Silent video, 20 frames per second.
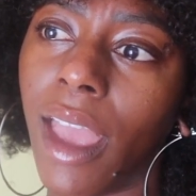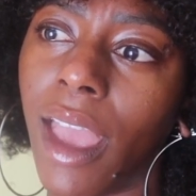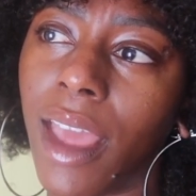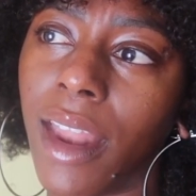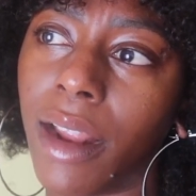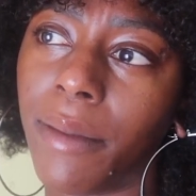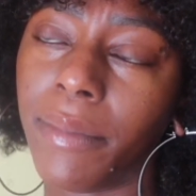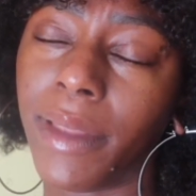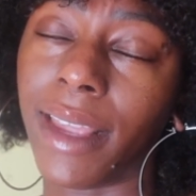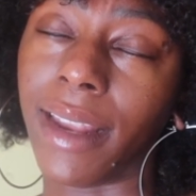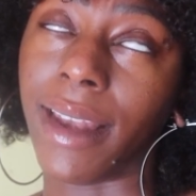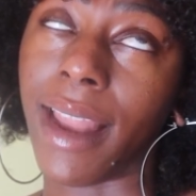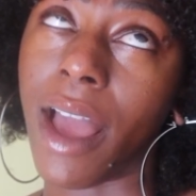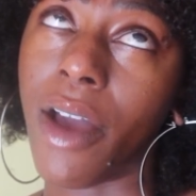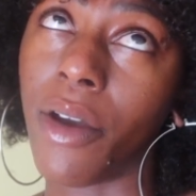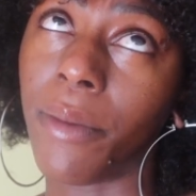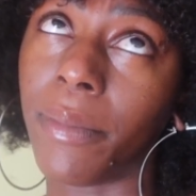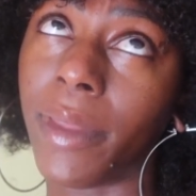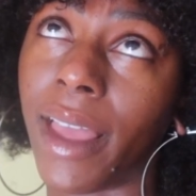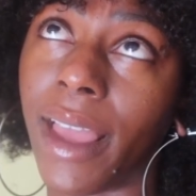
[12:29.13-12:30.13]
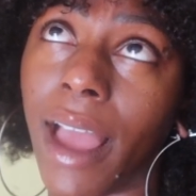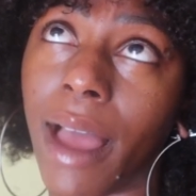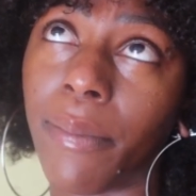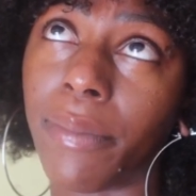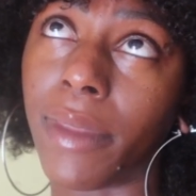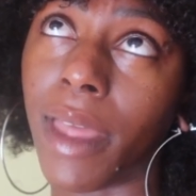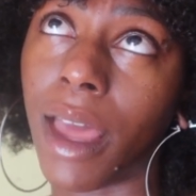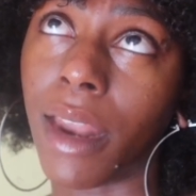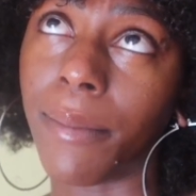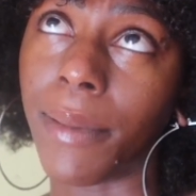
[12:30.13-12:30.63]
And I'm like, now I'm like,
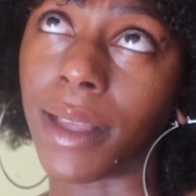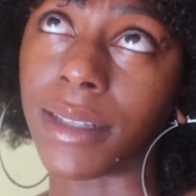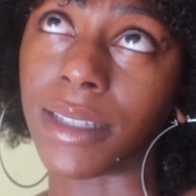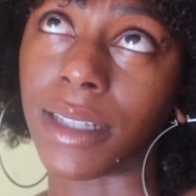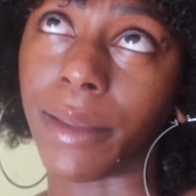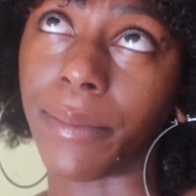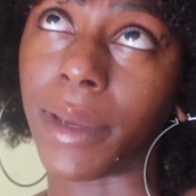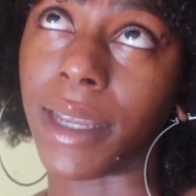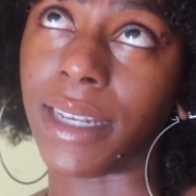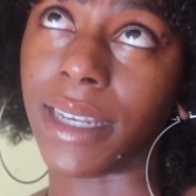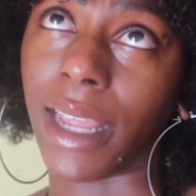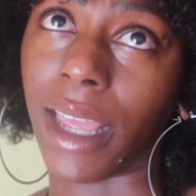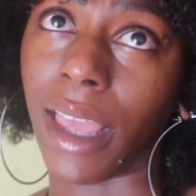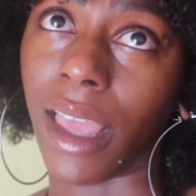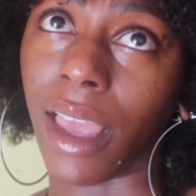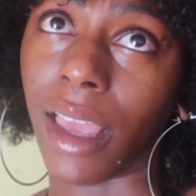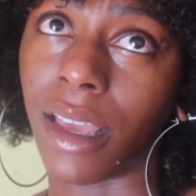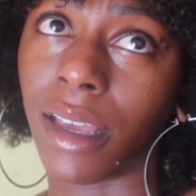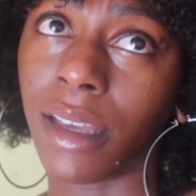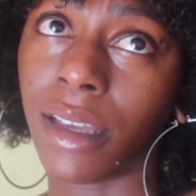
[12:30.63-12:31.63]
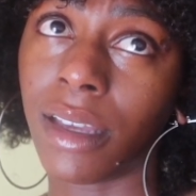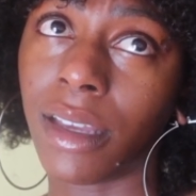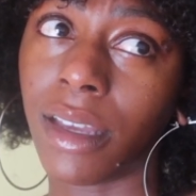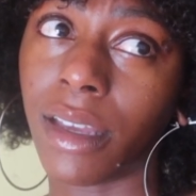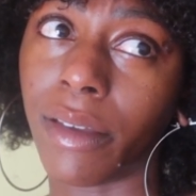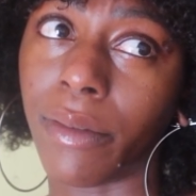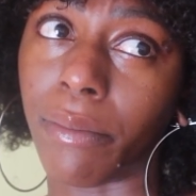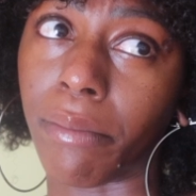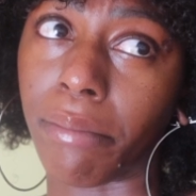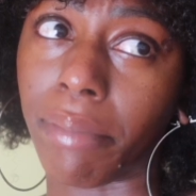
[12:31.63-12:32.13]
I'm not about to let my day
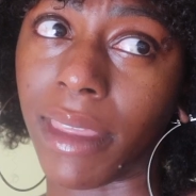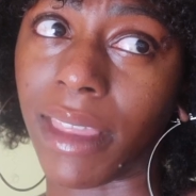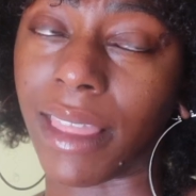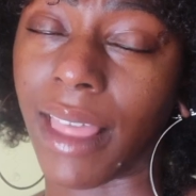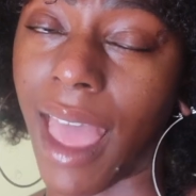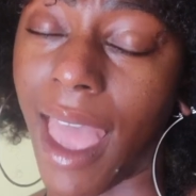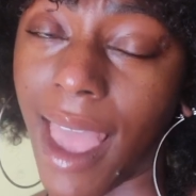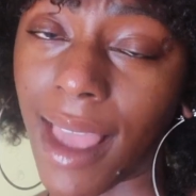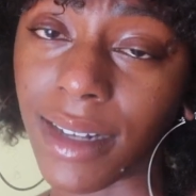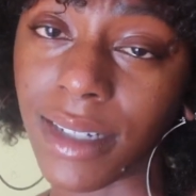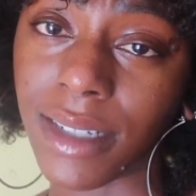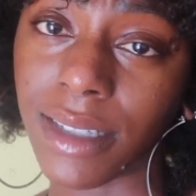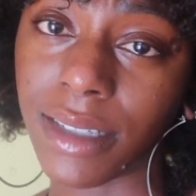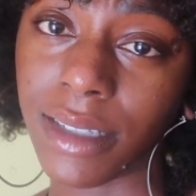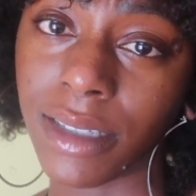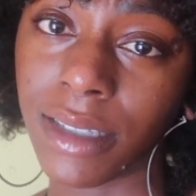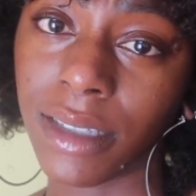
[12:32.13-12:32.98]
be that.